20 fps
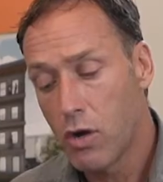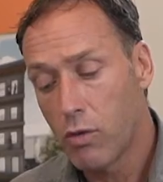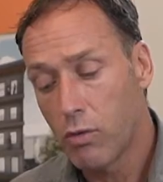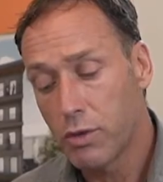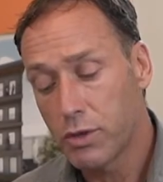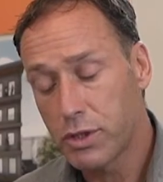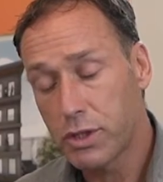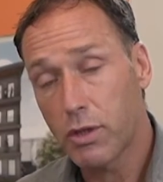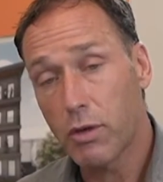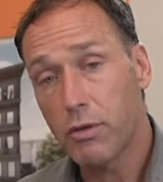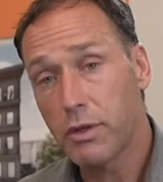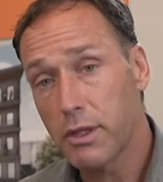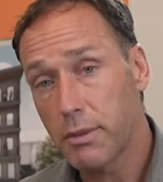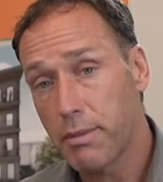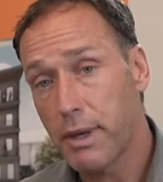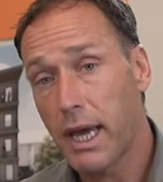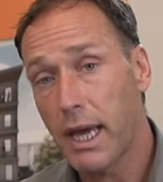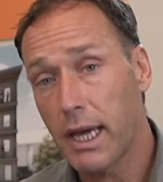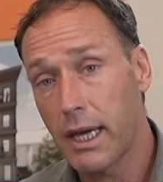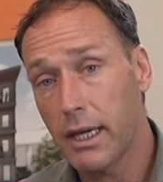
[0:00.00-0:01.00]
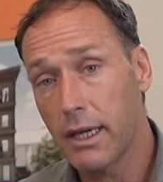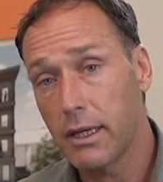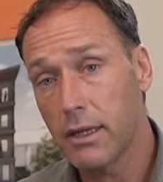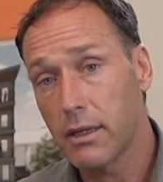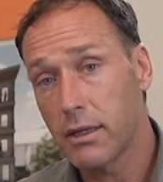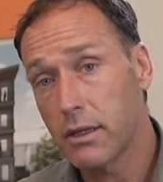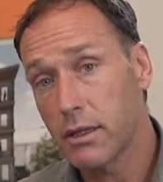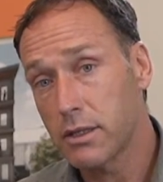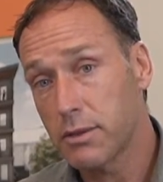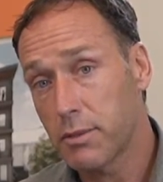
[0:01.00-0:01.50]
was going to
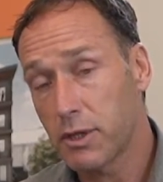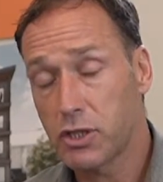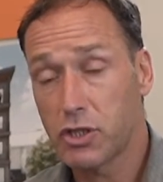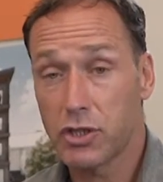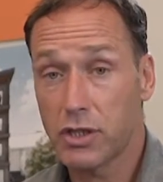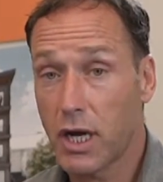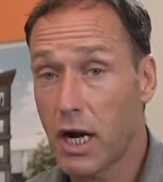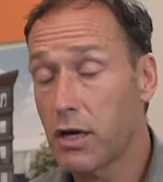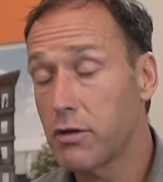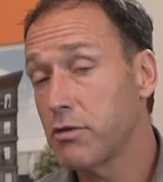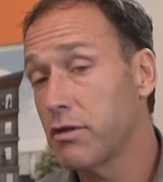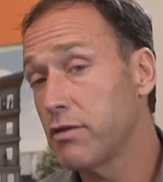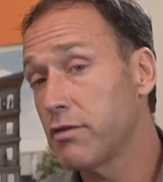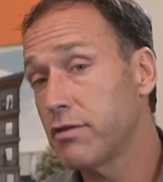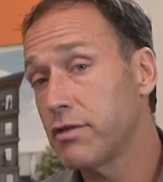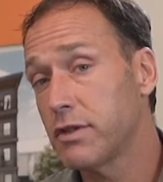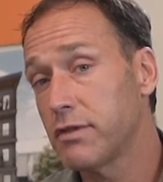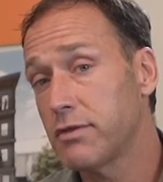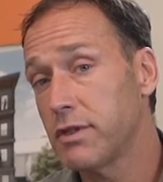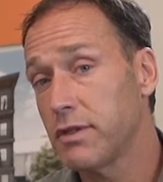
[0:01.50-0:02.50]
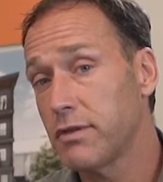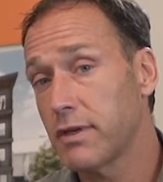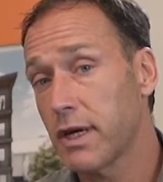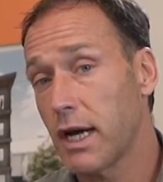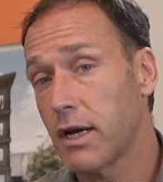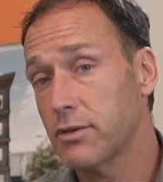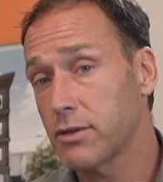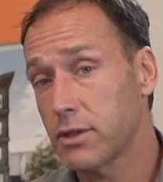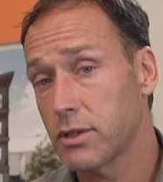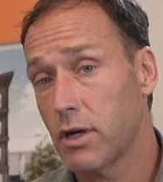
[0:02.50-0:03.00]
pay as much as
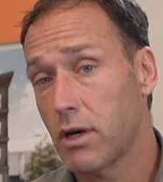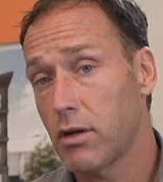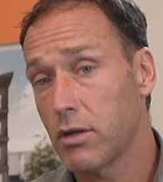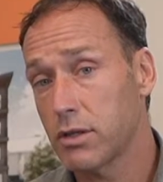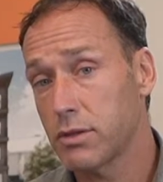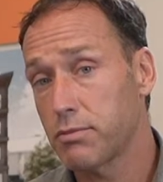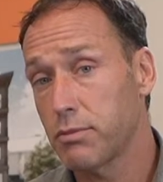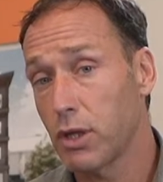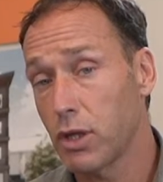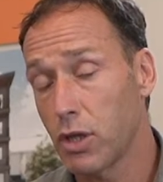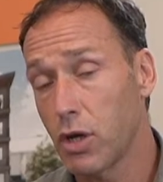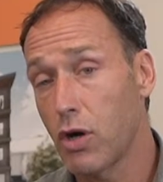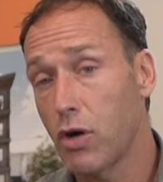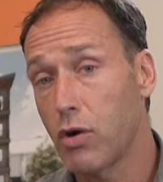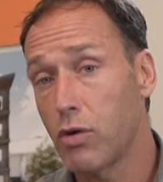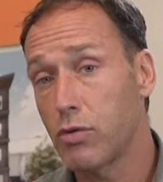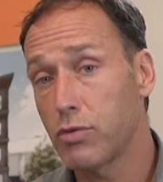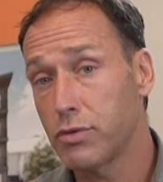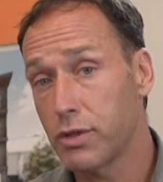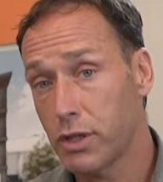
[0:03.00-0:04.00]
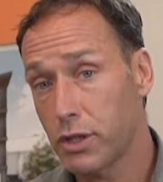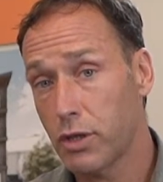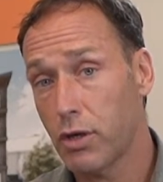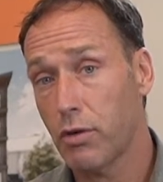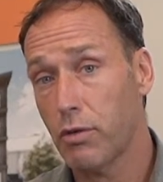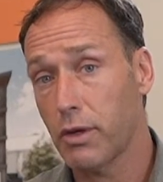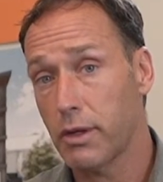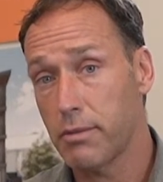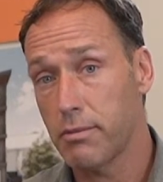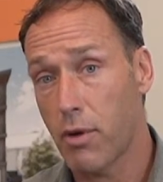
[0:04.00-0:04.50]
$150,000 below the
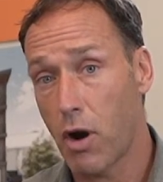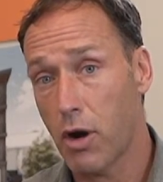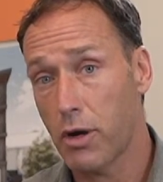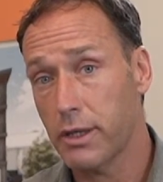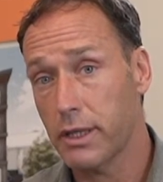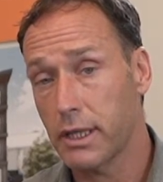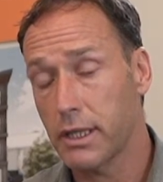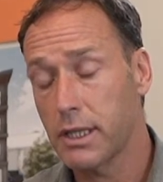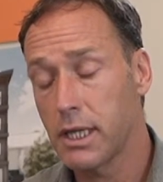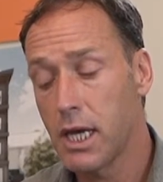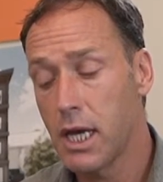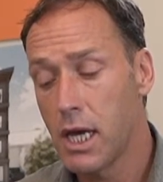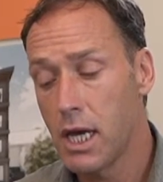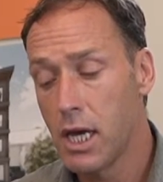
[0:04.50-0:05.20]
current market.